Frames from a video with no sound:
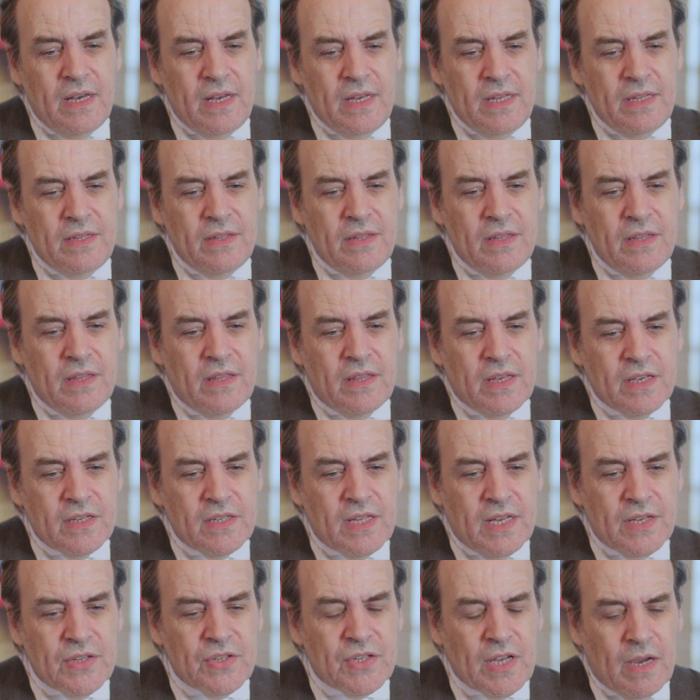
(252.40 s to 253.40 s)
and things
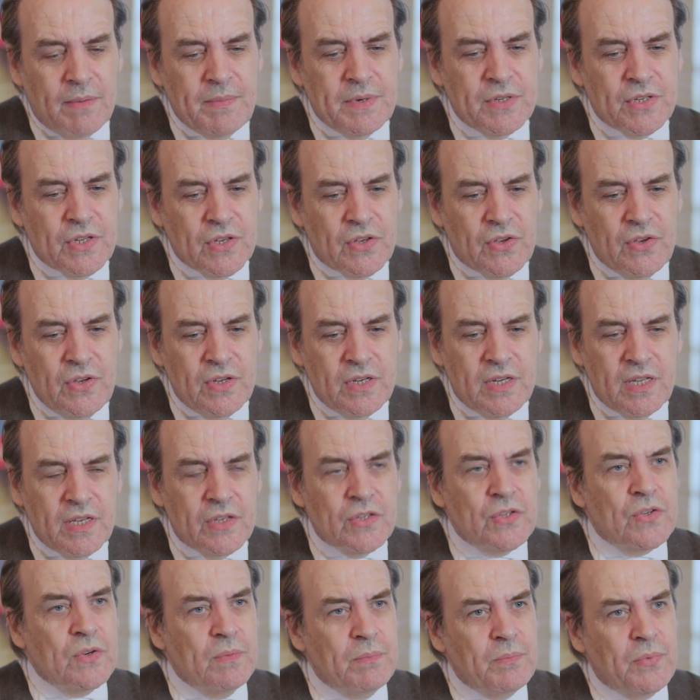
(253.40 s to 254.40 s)
like cybersecurity.
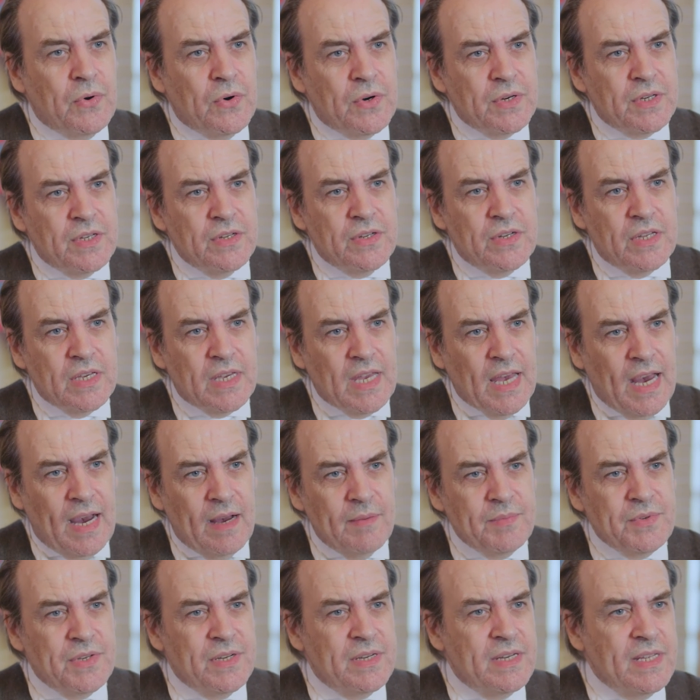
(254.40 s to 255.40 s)
It's so important to
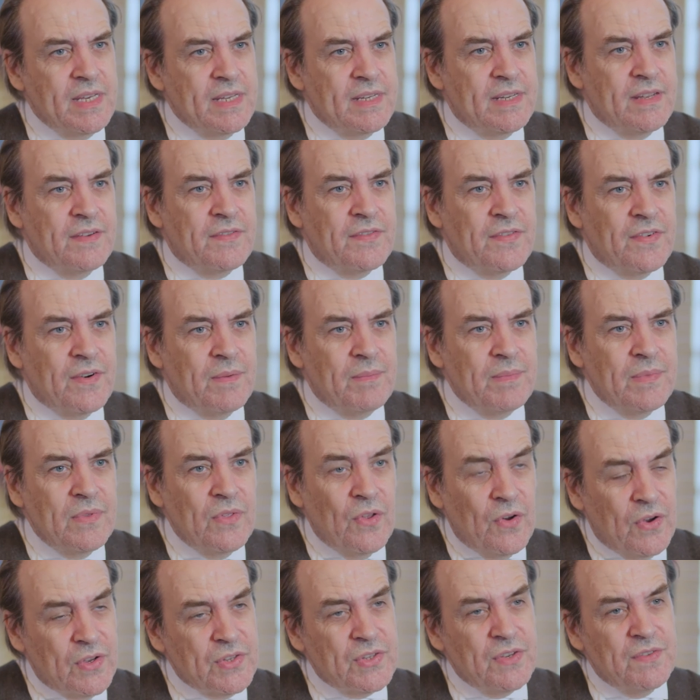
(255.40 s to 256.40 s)
capture data from
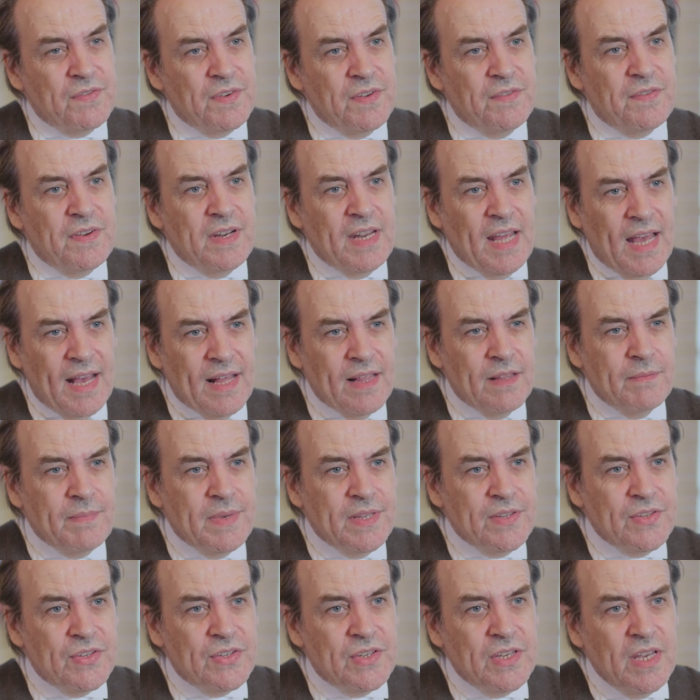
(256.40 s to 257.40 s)
lots of different
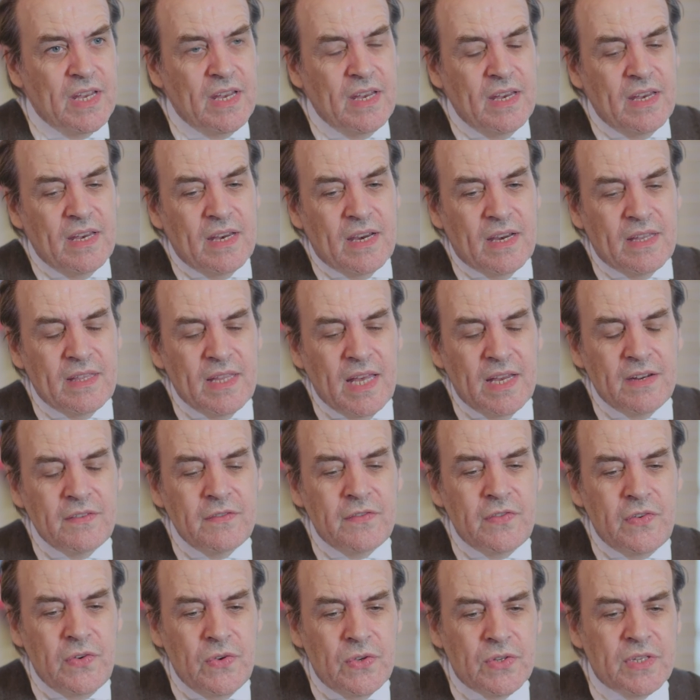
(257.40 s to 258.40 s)
elements and then
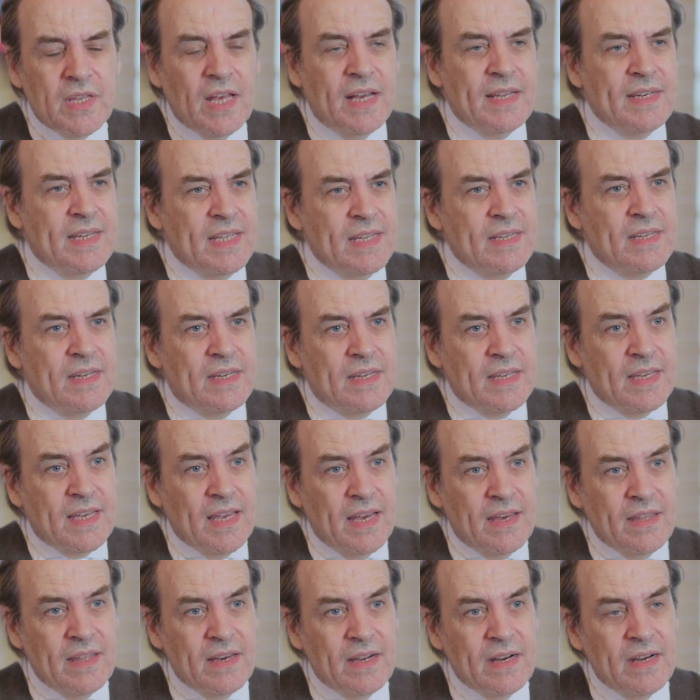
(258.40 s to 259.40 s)
fuse that data
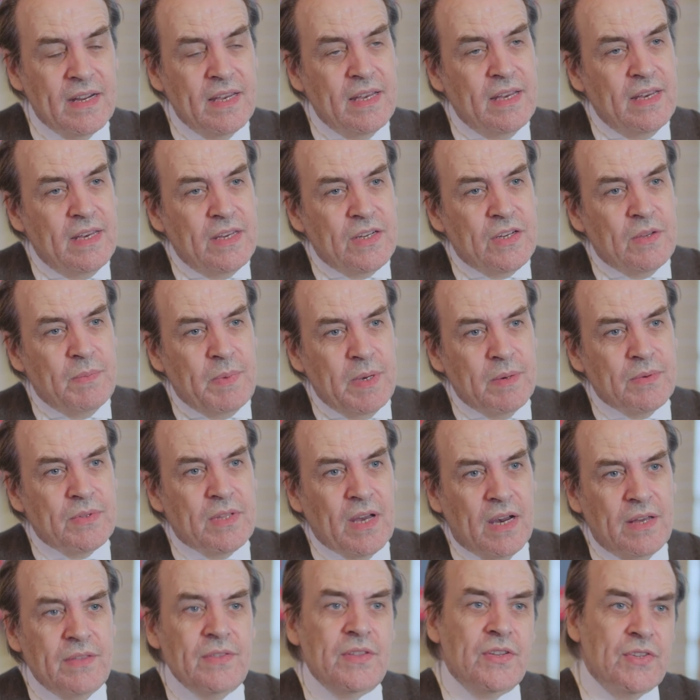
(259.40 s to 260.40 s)
together to be able
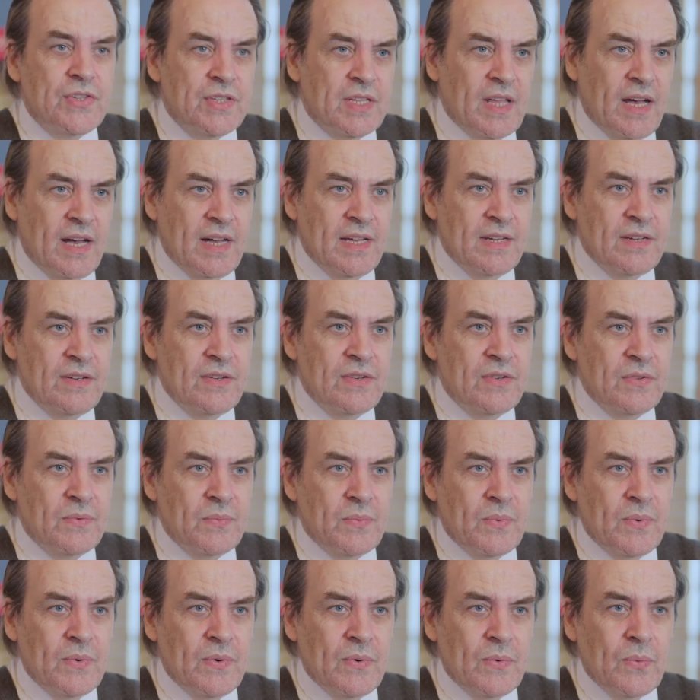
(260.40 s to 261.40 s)
to understand
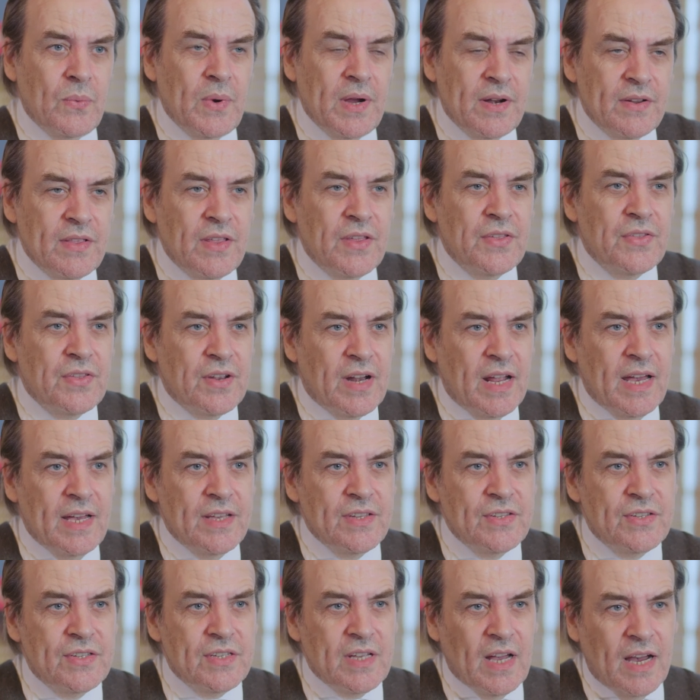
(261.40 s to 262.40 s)
where the
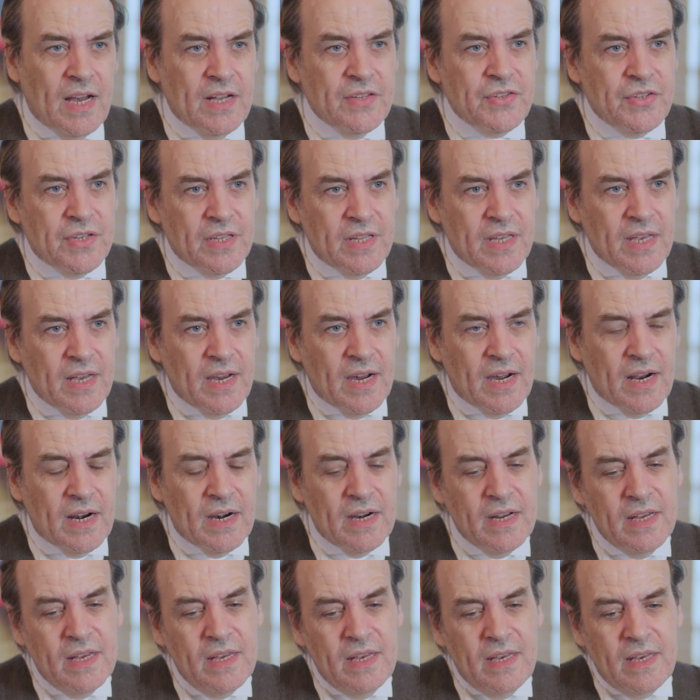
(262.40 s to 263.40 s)
threats actually are.
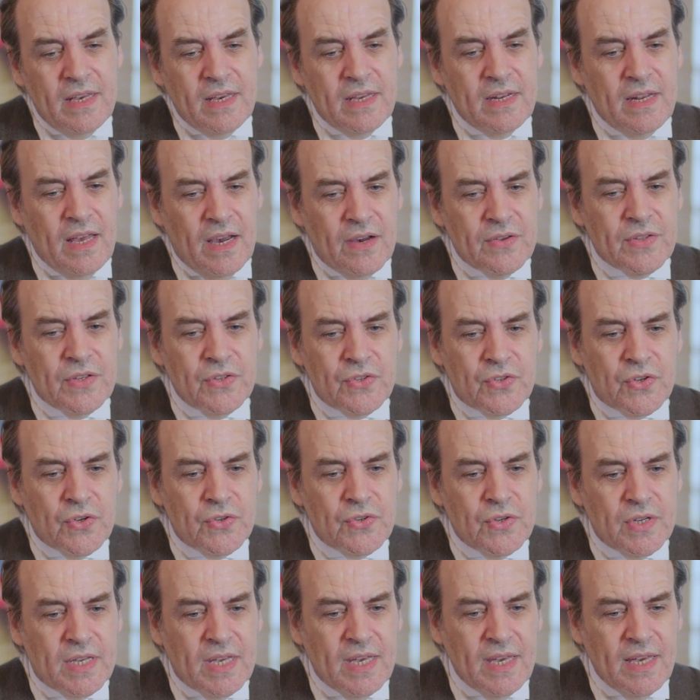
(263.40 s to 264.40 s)
In health and
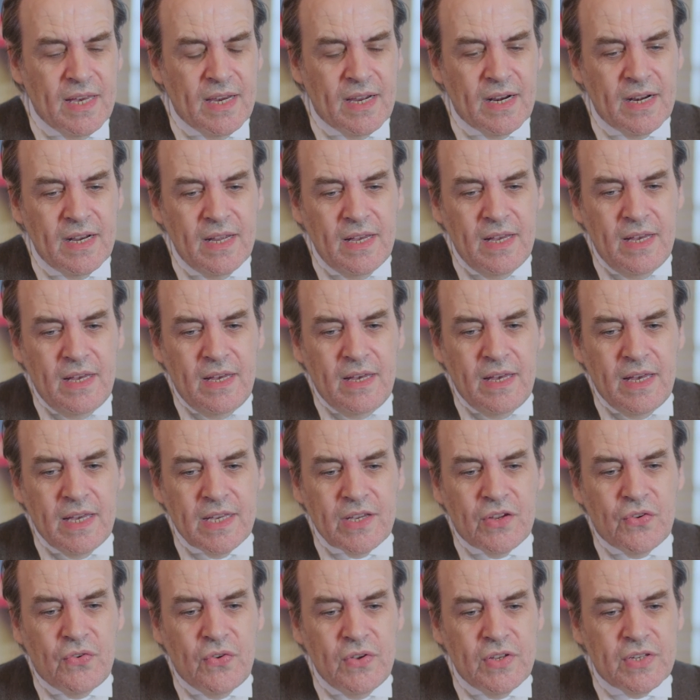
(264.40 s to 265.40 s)
social care,
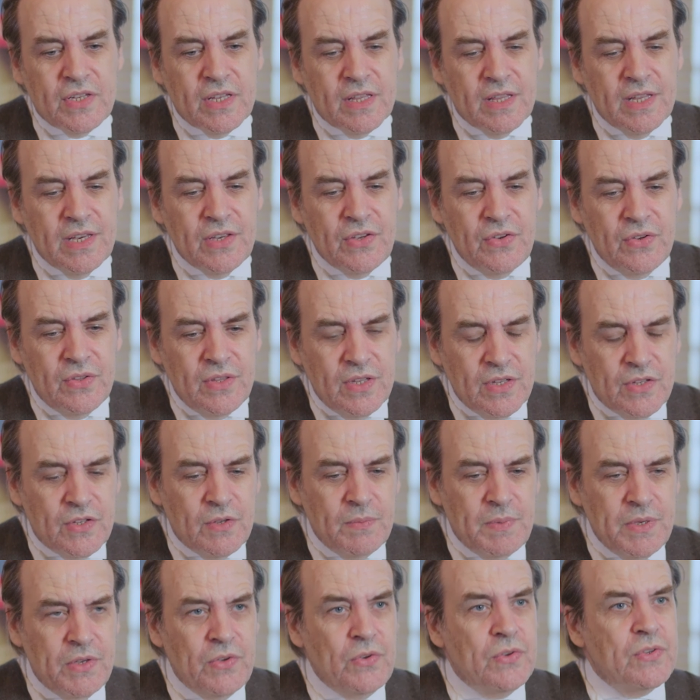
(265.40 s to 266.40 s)
increasingly you need to
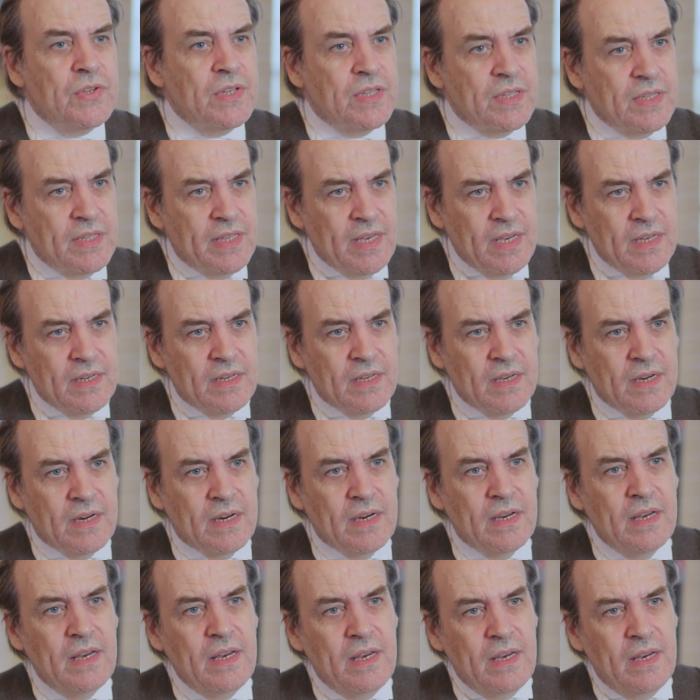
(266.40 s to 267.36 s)
be using data